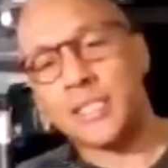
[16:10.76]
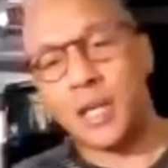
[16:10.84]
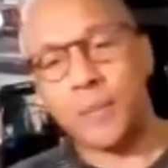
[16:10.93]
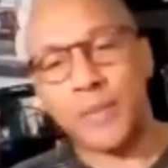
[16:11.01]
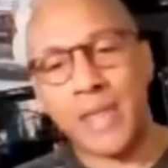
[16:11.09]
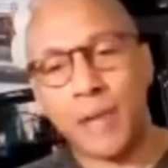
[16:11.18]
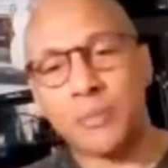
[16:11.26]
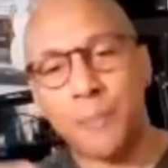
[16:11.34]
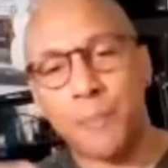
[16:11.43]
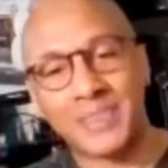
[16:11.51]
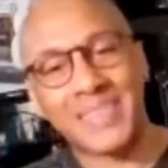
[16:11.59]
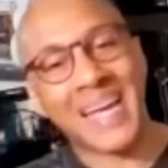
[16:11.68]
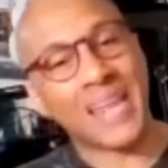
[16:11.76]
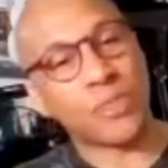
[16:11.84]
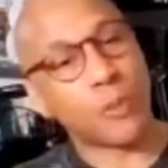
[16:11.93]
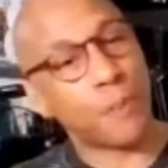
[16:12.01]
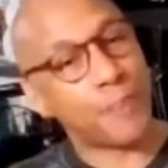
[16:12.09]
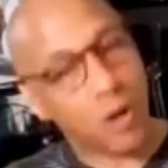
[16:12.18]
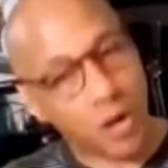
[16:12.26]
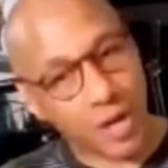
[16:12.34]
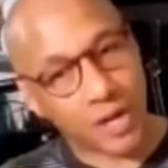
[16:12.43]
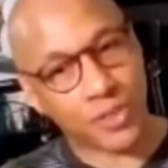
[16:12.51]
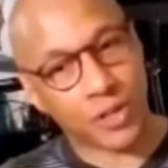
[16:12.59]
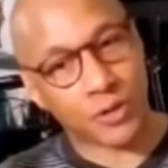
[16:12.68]
is there, but they was playing the
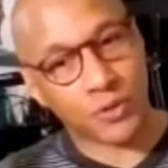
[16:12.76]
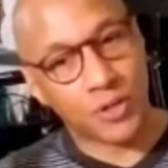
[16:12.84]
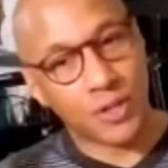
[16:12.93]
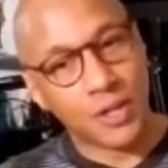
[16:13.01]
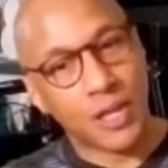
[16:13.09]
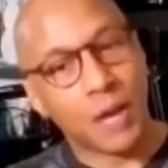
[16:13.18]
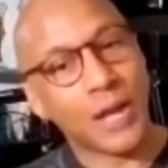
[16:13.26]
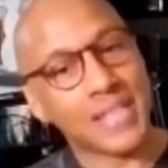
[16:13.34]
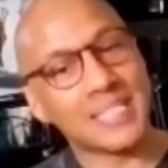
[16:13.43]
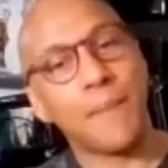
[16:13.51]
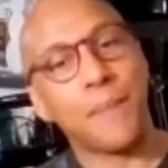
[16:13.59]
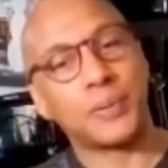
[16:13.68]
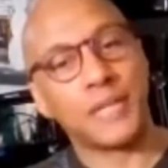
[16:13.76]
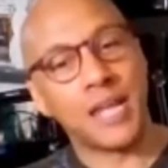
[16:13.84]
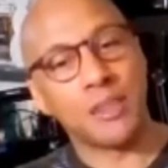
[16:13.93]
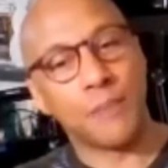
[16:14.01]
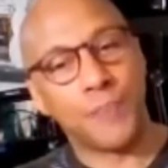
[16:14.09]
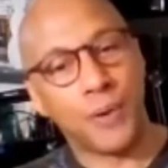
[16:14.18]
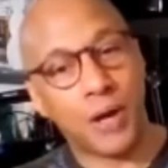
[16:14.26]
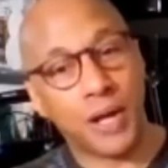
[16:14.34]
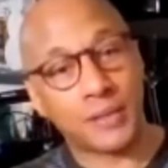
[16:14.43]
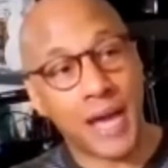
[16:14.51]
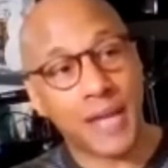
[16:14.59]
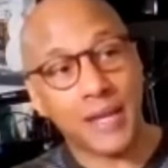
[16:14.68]
part though. And when I say playing the
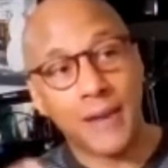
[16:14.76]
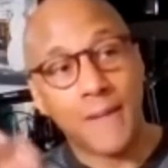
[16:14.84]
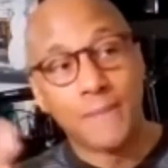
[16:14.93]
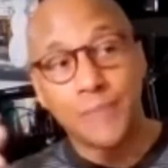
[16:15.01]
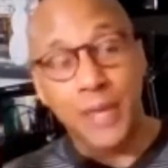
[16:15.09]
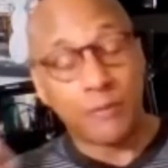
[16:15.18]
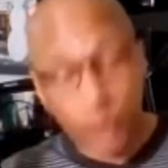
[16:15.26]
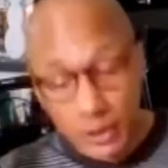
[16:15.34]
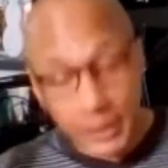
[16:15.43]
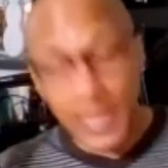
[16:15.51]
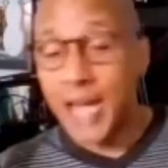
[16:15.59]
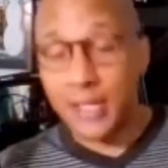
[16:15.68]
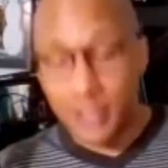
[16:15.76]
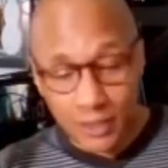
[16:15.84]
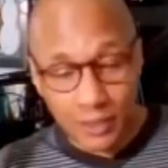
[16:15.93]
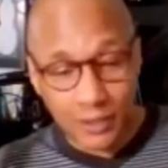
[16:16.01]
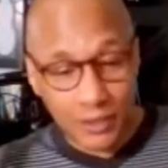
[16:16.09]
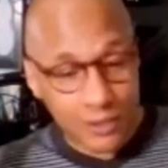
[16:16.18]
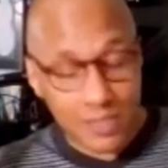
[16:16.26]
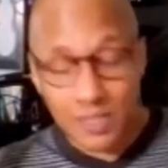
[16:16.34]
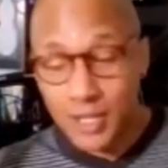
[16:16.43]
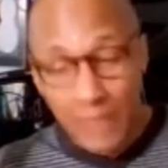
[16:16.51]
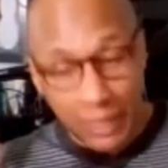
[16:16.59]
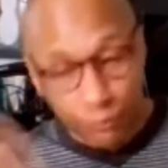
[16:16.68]
part, like they really had
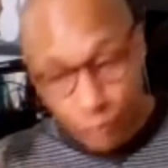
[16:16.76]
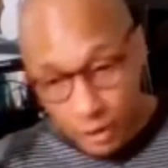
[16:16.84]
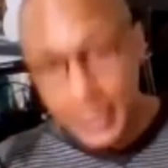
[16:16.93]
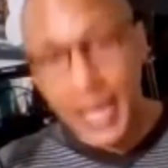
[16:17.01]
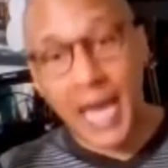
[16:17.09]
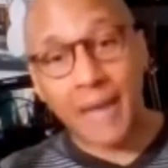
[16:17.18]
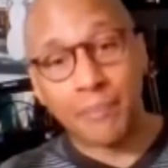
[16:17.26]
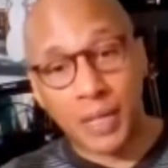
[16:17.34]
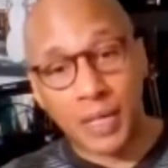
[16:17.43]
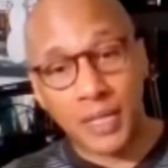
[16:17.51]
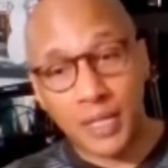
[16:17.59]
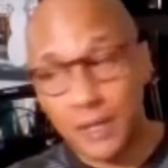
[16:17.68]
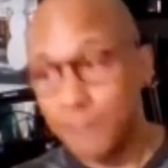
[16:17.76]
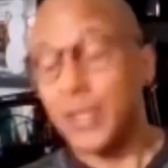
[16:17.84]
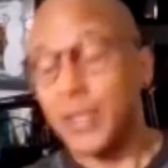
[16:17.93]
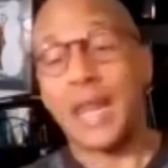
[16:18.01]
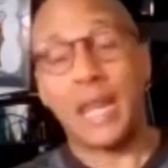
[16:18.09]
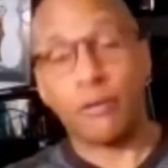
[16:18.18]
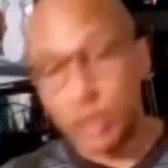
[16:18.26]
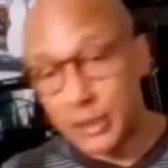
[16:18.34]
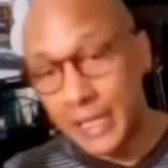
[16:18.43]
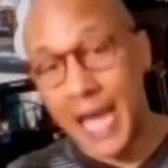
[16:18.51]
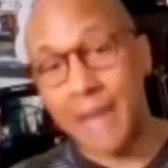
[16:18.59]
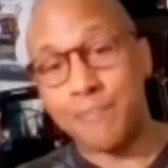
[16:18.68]
girls, they really had money, and they really